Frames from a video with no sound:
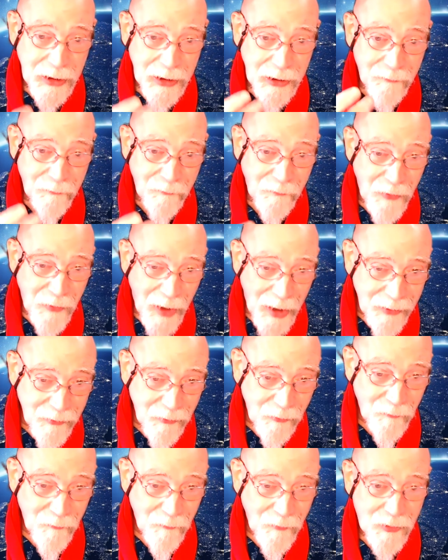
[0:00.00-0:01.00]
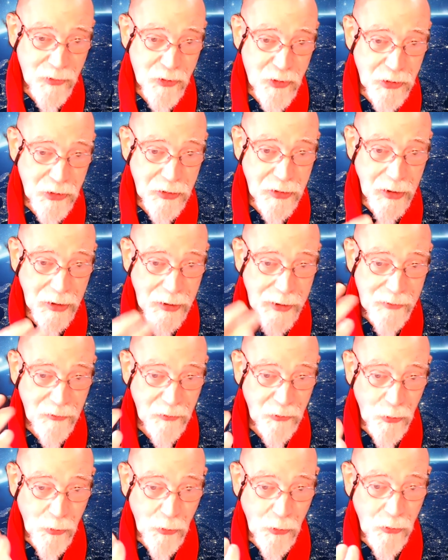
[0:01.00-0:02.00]
if that function
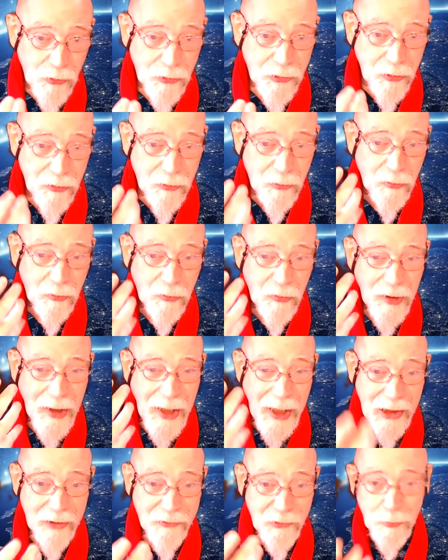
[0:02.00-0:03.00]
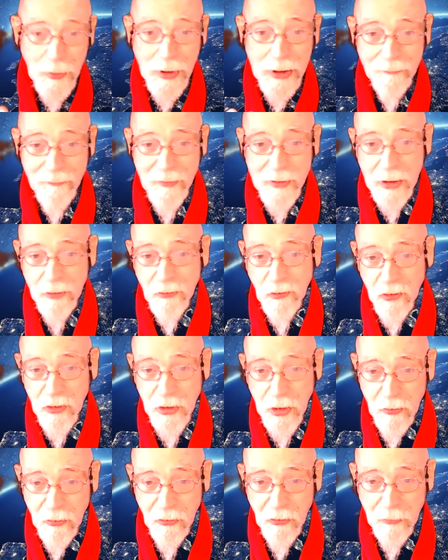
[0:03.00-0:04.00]
is no longer as relevant as it
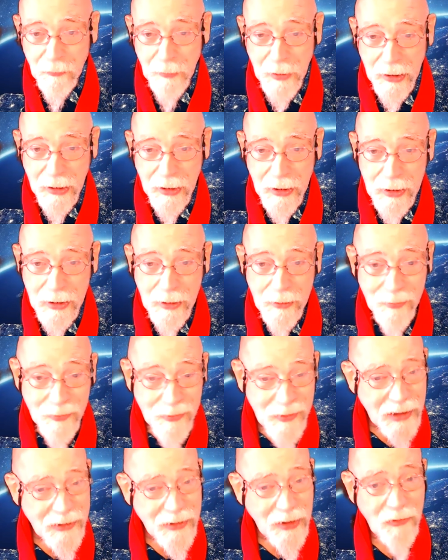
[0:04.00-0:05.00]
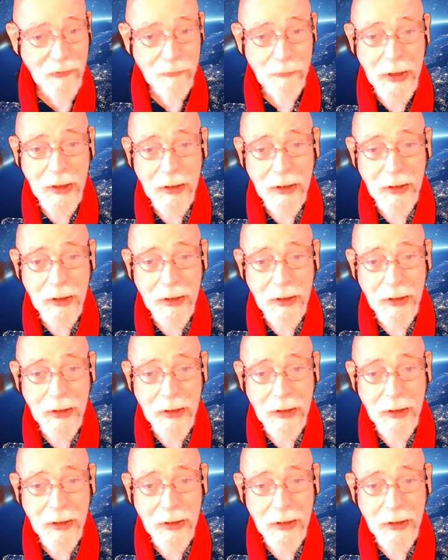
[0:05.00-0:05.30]
used to be, that doesn't